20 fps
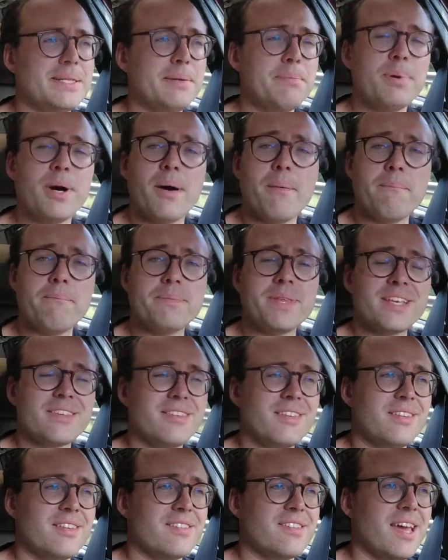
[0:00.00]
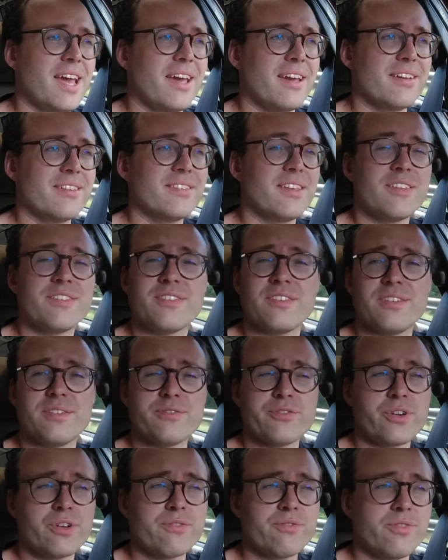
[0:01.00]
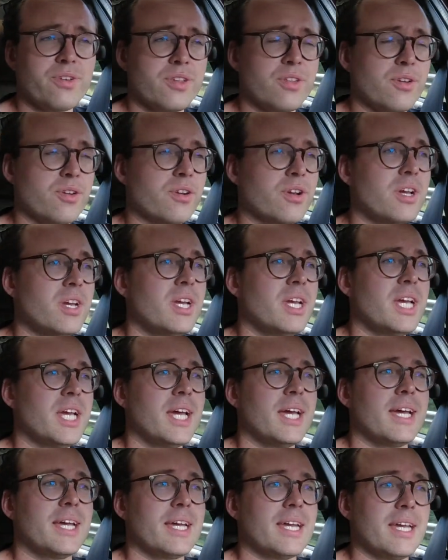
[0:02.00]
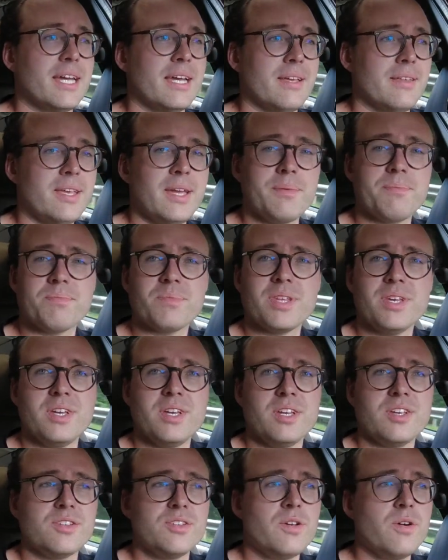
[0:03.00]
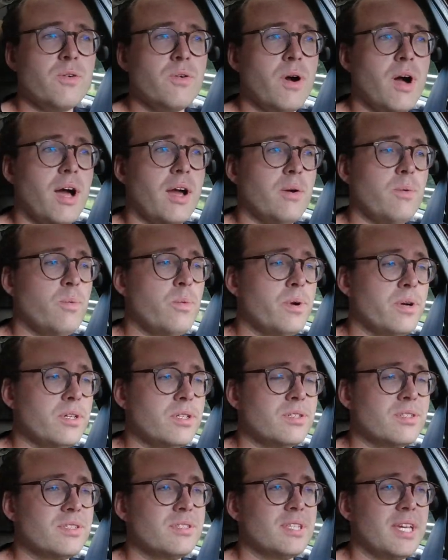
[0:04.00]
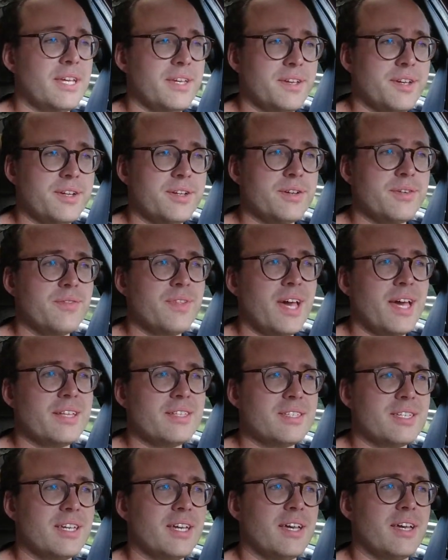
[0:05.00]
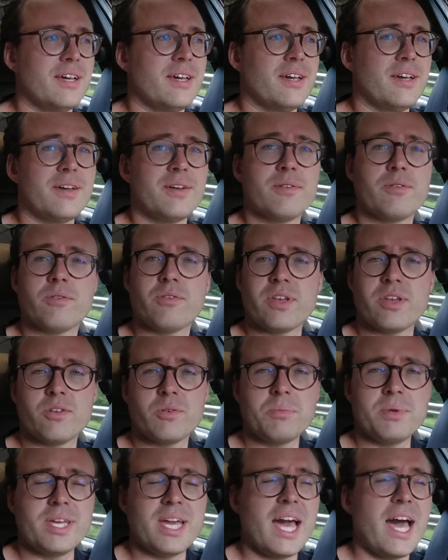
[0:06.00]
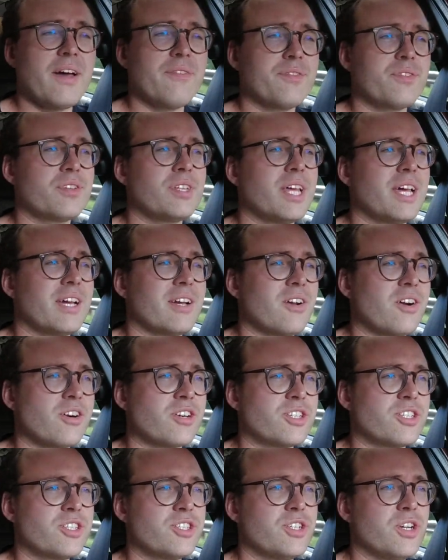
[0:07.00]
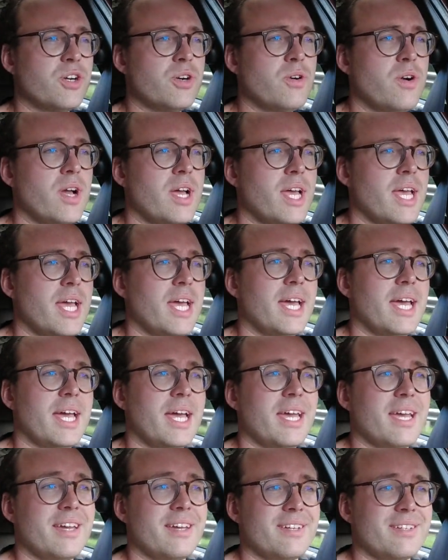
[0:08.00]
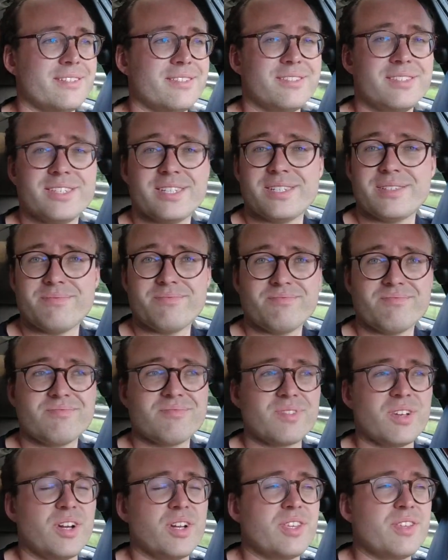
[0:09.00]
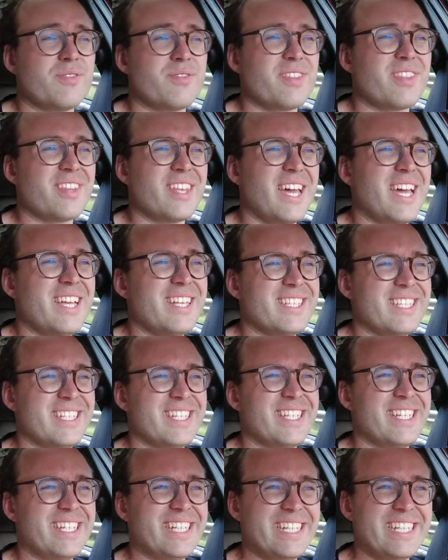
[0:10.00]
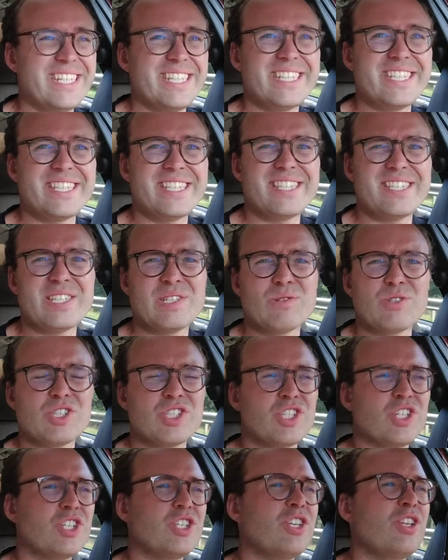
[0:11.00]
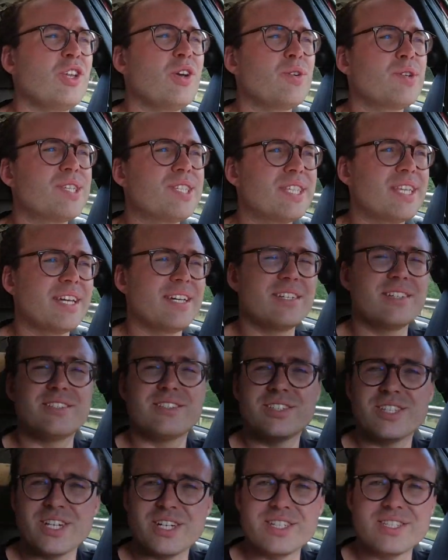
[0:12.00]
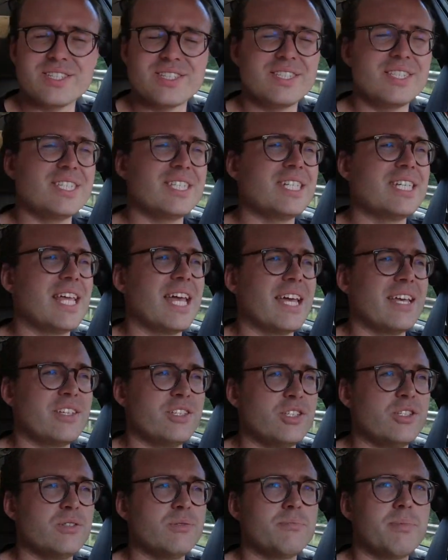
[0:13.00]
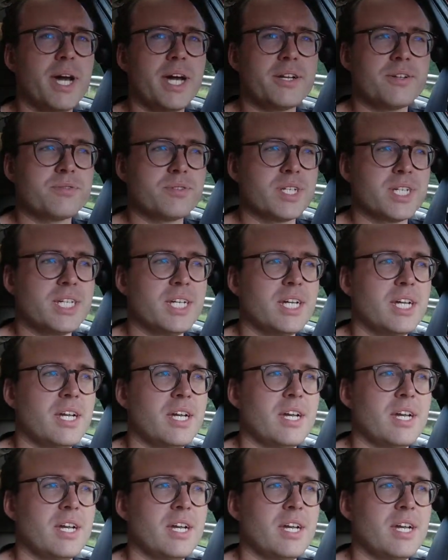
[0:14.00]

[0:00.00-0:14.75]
the pump that's in the tank, that's in the front fender. And yeah, so I will take care of that. I think it'll be after that car show. And other than that, we're starting to notice that it does need a new battery,